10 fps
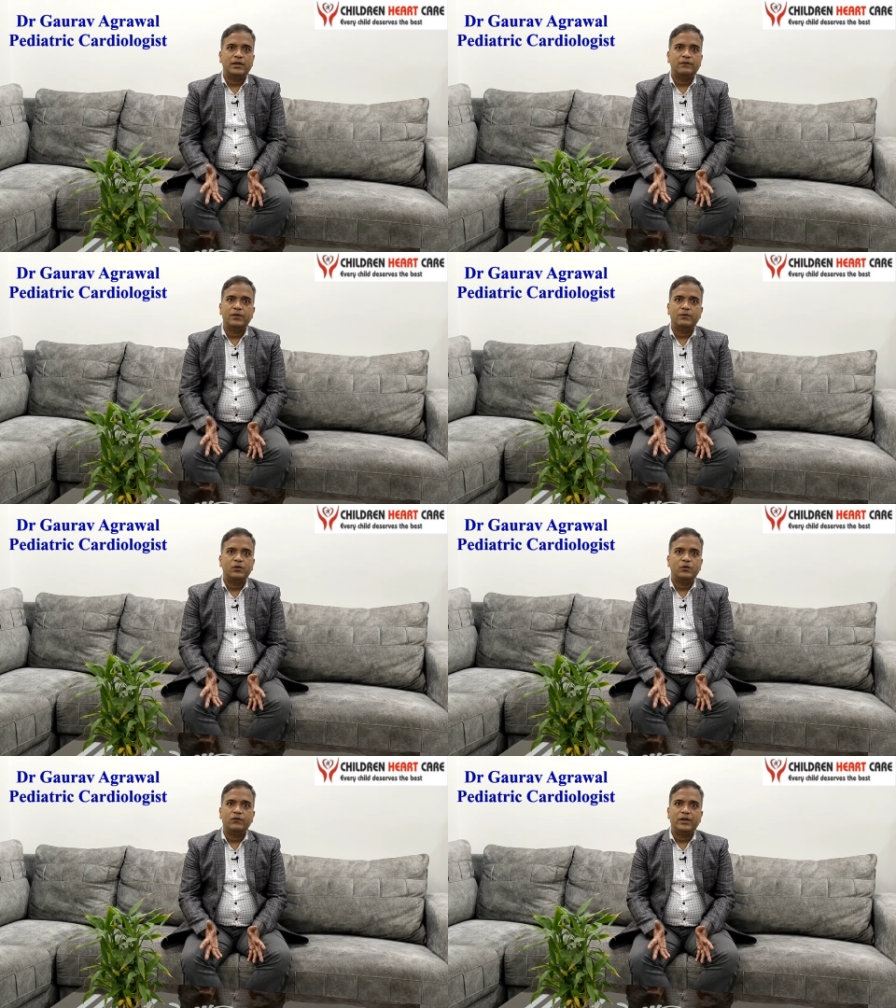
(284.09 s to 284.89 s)
will be
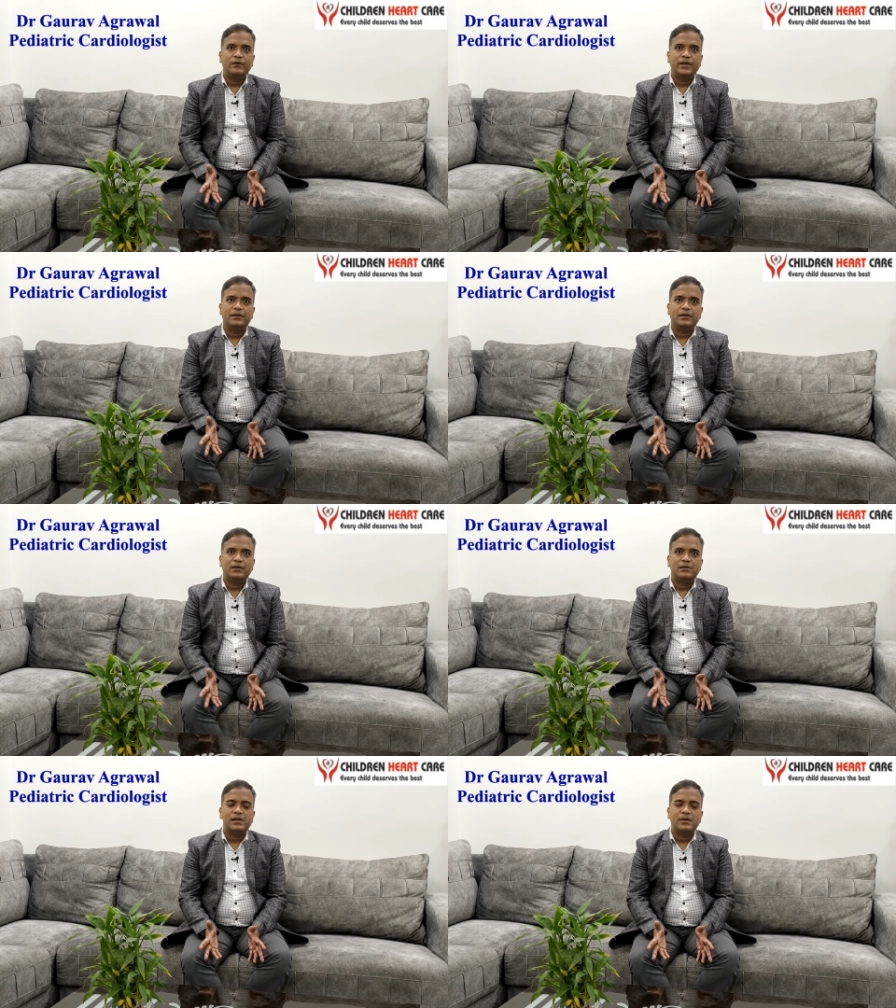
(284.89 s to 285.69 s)
no valve at
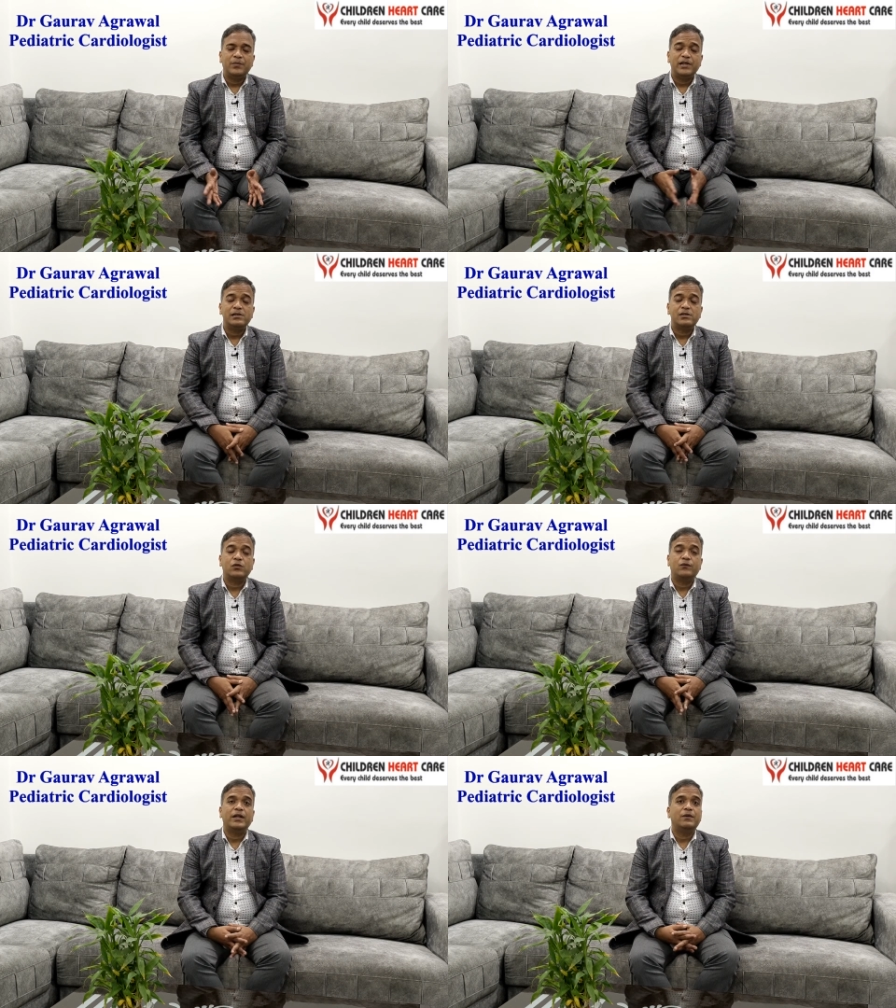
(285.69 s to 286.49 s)
the same place,
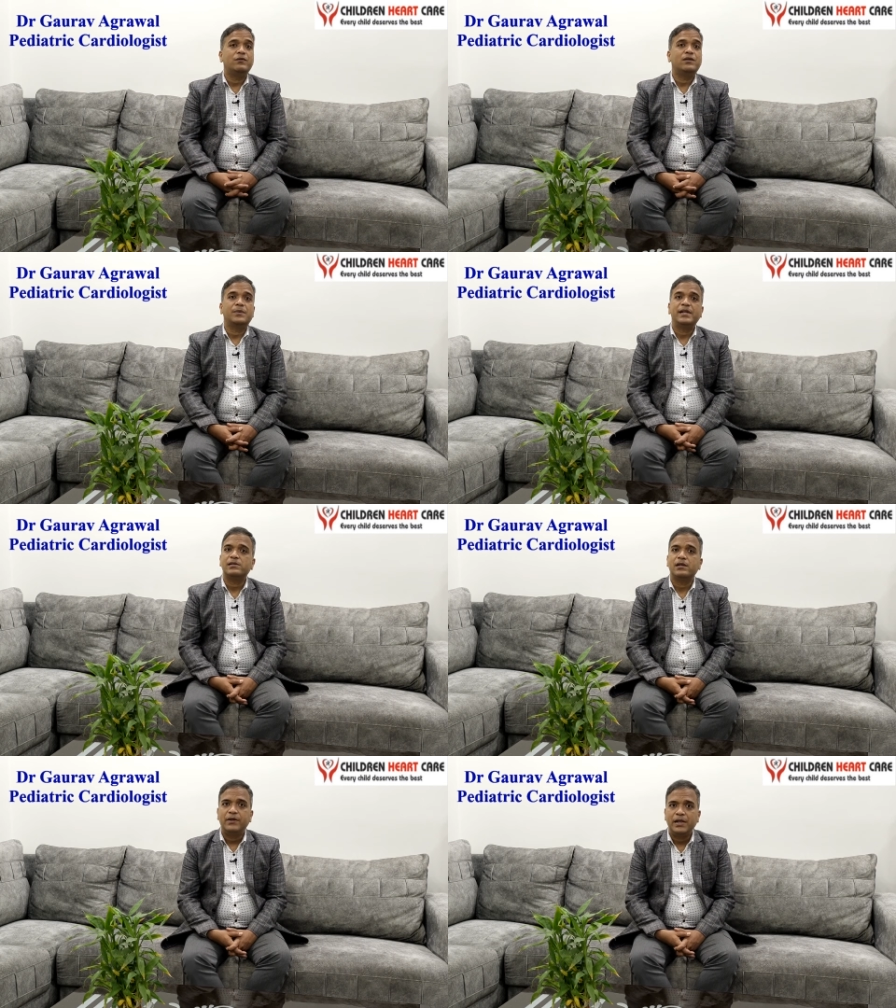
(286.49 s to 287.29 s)
so we have to replace
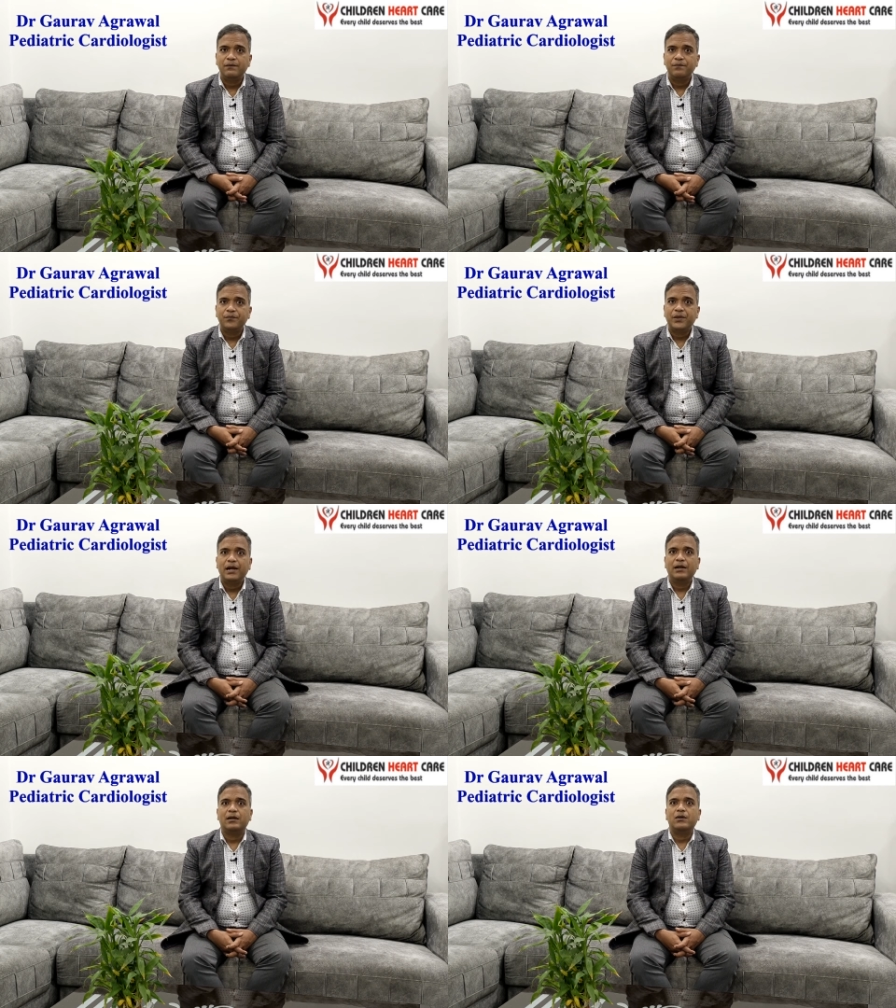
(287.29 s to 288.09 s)
the valve
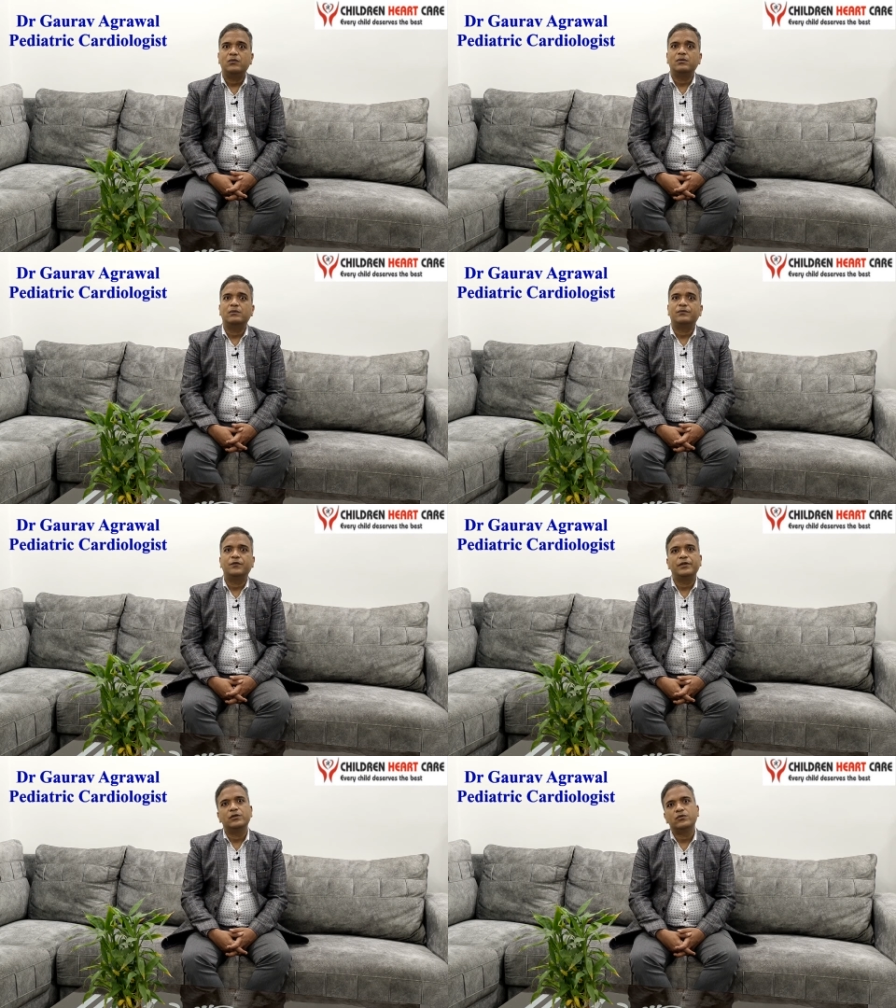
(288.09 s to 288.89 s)
at around
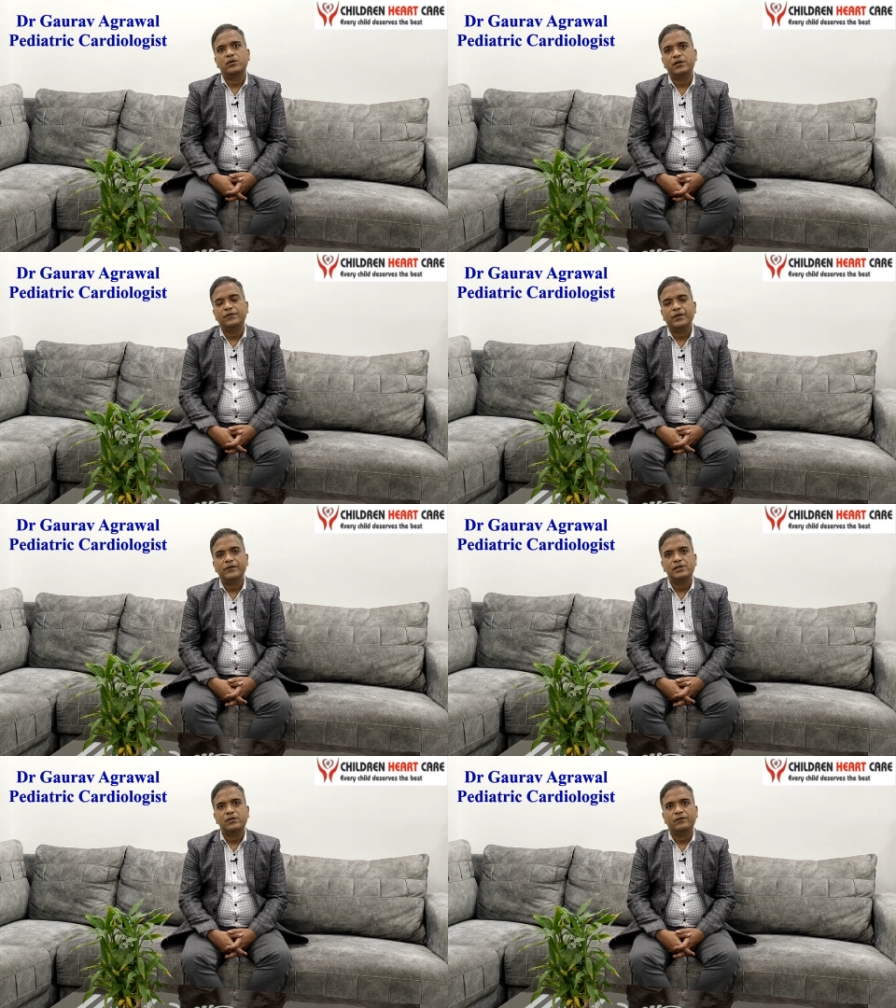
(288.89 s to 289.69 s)
15 to 25
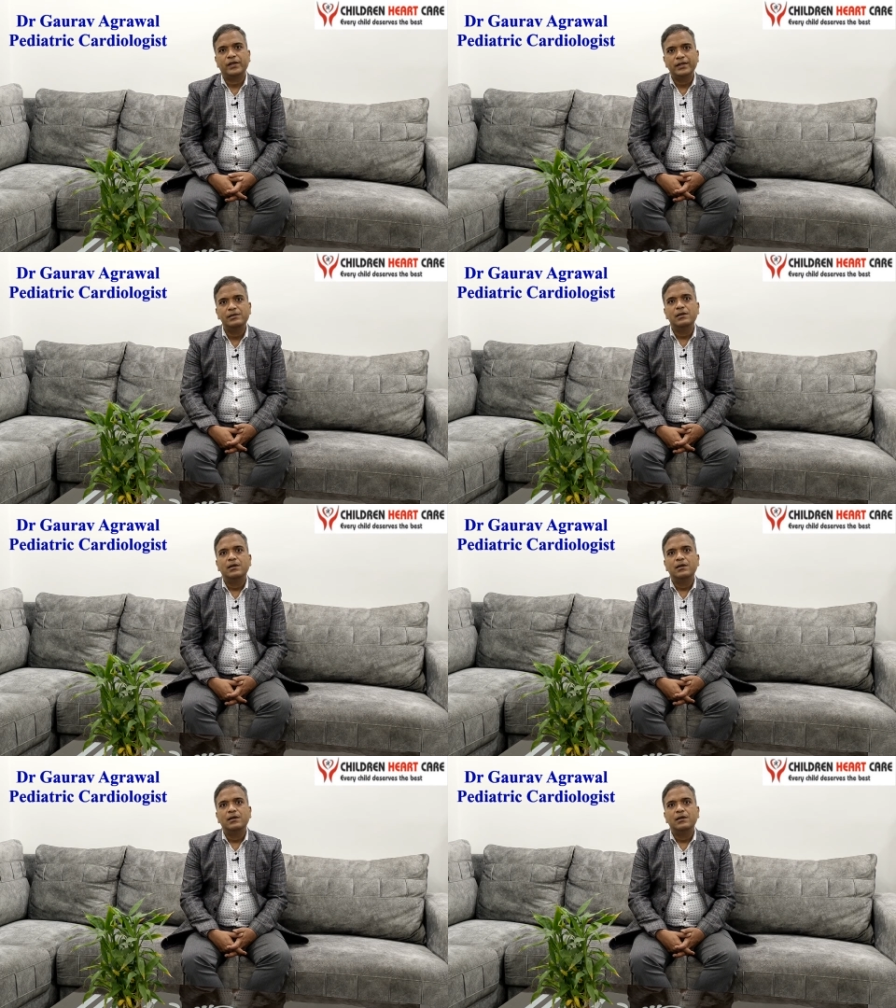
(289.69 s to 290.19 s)
years of age.